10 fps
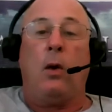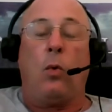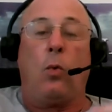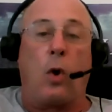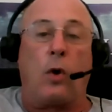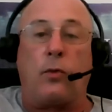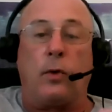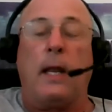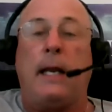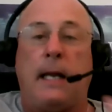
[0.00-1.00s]

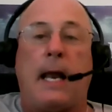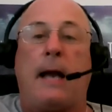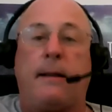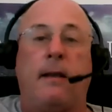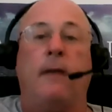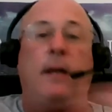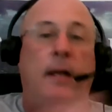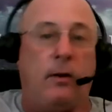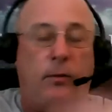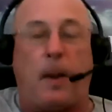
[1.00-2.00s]
work-related
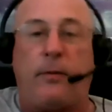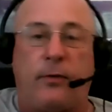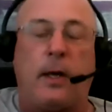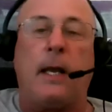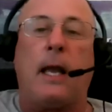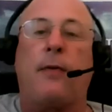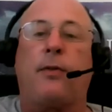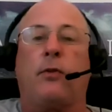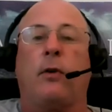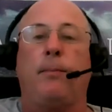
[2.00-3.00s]
activities by sitting at
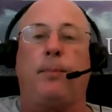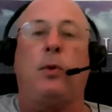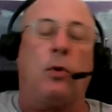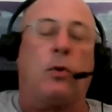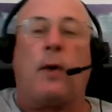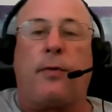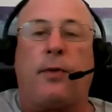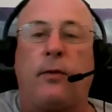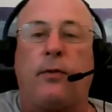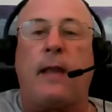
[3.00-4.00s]
this computer at
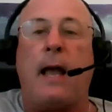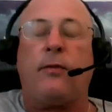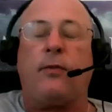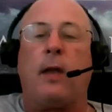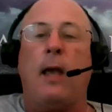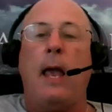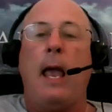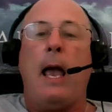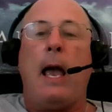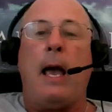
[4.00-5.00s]
this desk.
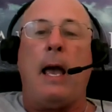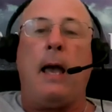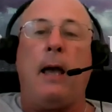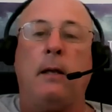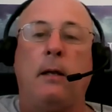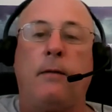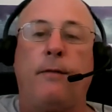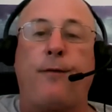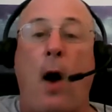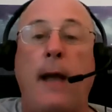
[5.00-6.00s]
And
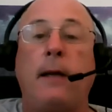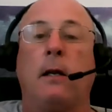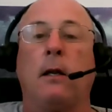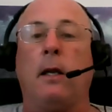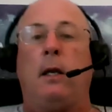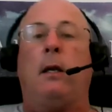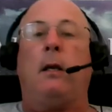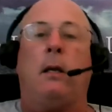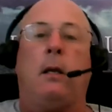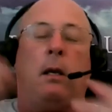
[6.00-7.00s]

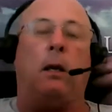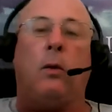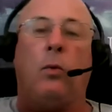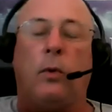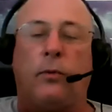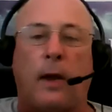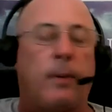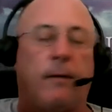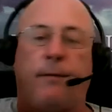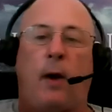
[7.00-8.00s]
finally, he was
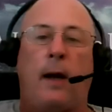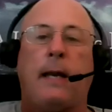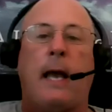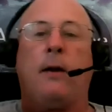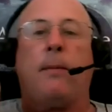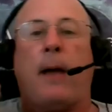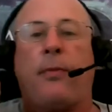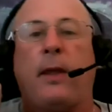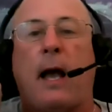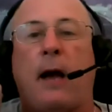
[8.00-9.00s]
able to find out
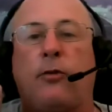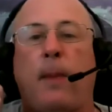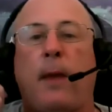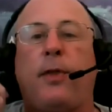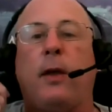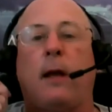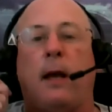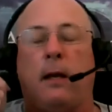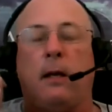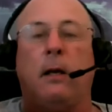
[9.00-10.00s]
about the Yass Method
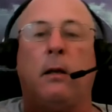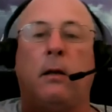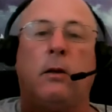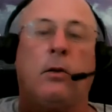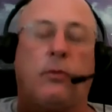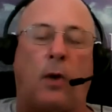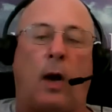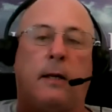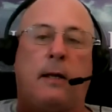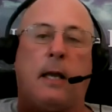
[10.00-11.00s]
and
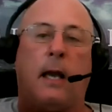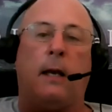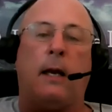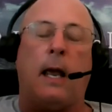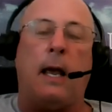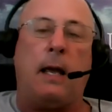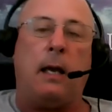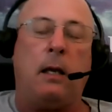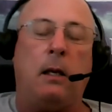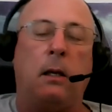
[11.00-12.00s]
decided to get
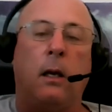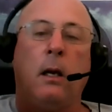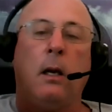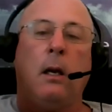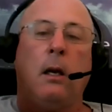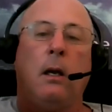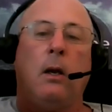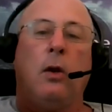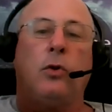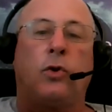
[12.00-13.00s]
a
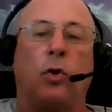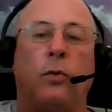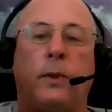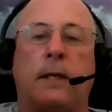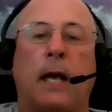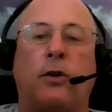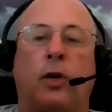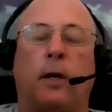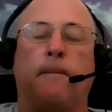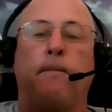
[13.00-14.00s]
Zoom
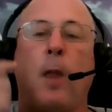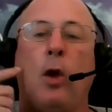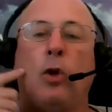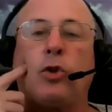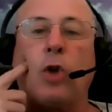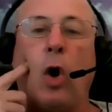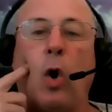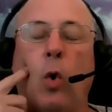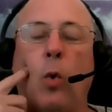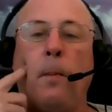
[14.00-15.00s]
session.
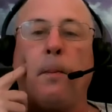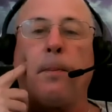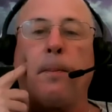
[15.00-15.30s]
So